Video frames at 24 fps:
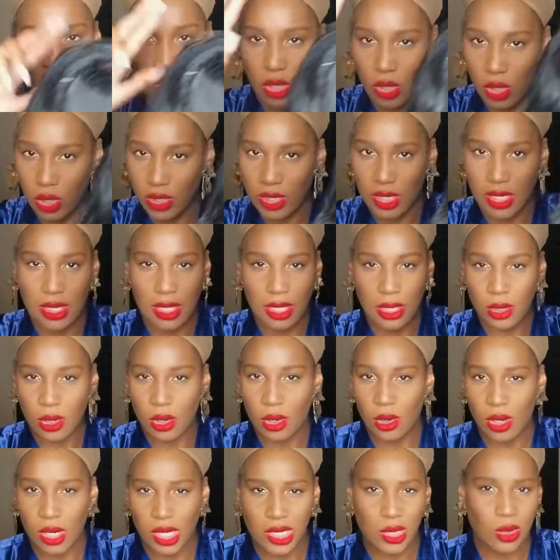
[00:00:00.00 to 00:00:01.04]
look in like
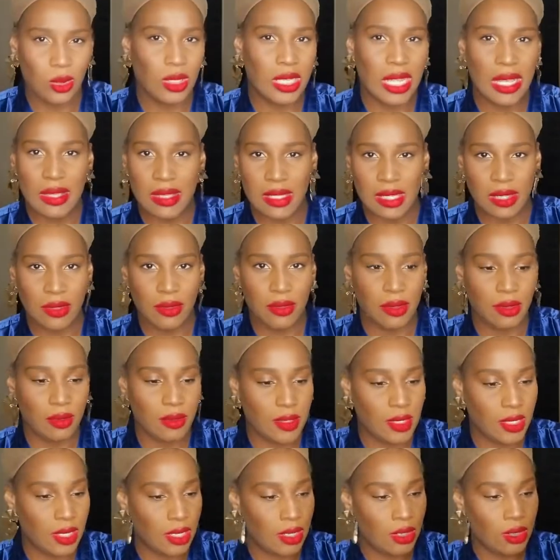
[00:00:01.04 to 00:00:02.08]
early
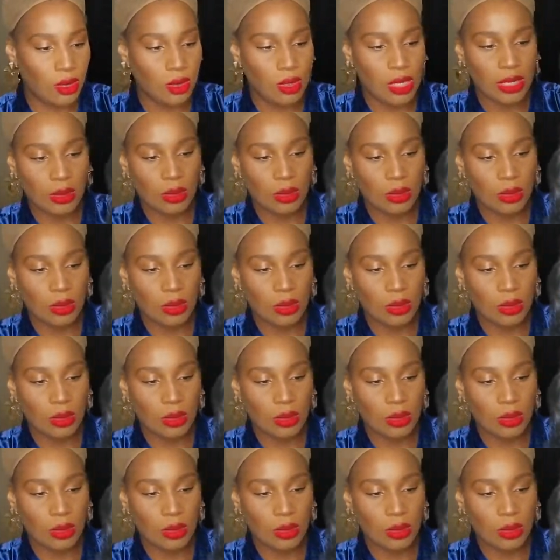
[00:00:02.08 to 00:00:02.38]
2015, you know, like